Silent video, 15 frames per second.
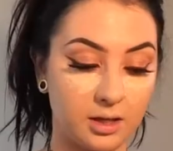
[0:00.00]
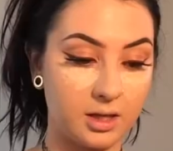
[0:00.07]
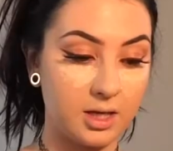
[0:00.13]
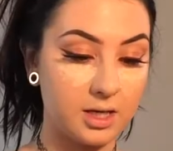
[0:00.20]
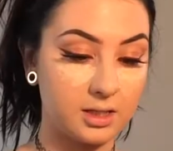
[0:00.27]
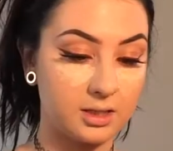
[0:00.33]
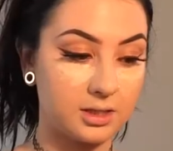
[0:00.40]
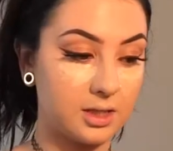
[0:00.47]

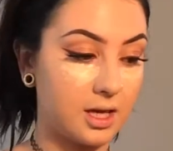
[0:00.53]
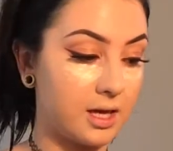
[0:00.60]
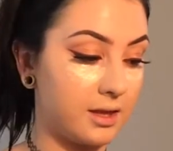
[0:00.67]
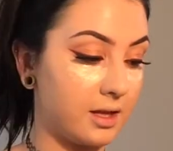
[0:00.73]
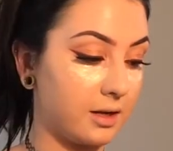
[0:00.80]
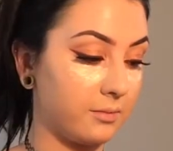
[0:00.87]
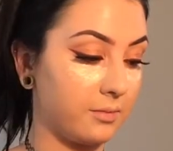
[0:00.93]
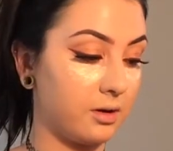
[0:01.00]
this, and
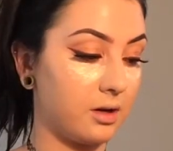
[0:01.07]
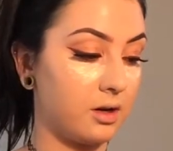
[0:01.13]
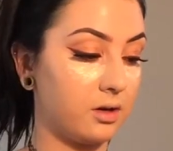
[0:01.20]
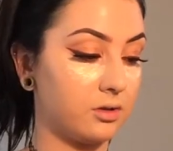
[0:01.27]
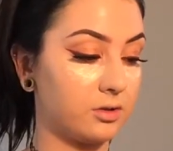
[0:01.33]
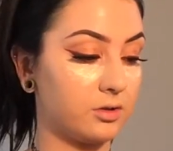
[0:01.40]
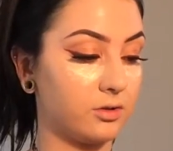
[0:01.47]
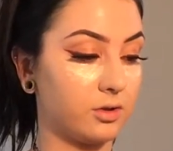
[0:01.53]
then I'm
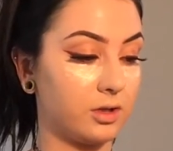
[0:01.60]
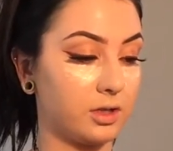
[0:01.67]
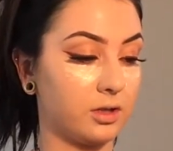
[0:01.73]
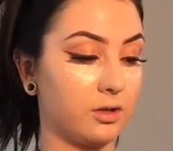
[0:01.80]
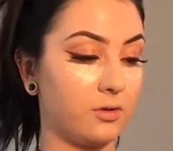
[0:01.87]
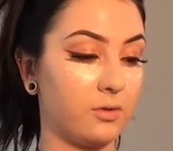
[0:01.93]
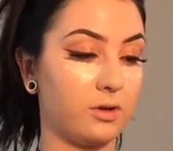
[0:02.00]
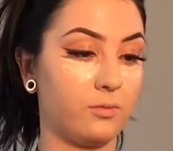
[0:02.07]
also going to
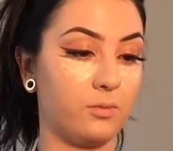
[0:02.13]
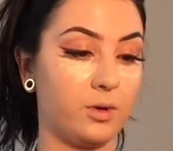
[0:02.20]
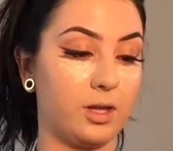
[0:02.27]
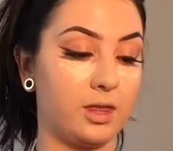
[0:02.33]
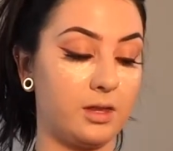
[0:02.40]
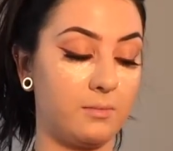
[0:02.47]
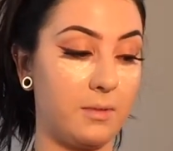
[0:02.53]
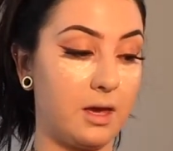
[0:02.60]
go in
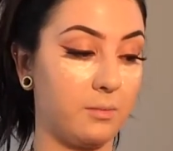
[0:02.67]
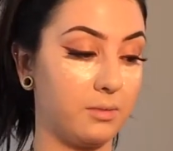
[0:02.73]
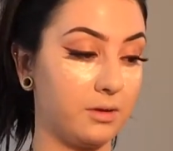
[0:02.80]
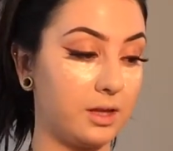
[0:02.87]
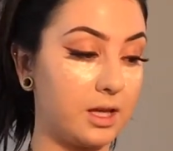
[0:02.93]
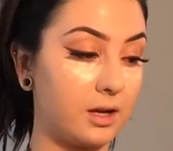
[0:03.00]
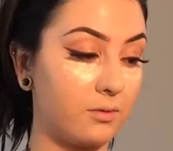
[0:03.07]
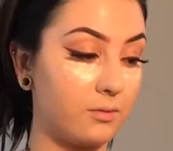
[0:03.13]
with the
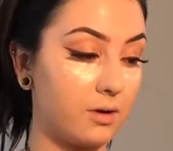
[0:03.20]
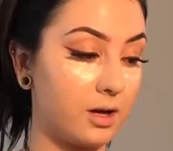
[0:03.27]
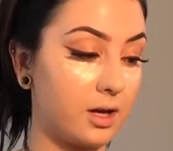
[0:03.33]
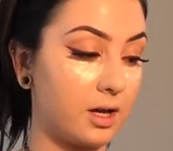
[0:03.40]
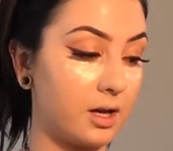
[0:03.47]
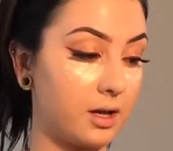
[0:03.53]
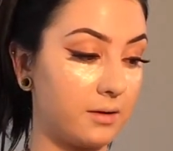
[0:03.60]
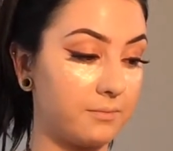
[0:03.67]
Maybelline
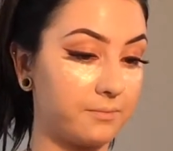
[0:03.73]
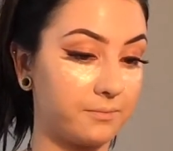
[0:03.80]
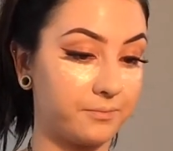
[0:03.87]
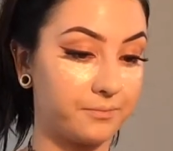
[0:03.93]
one.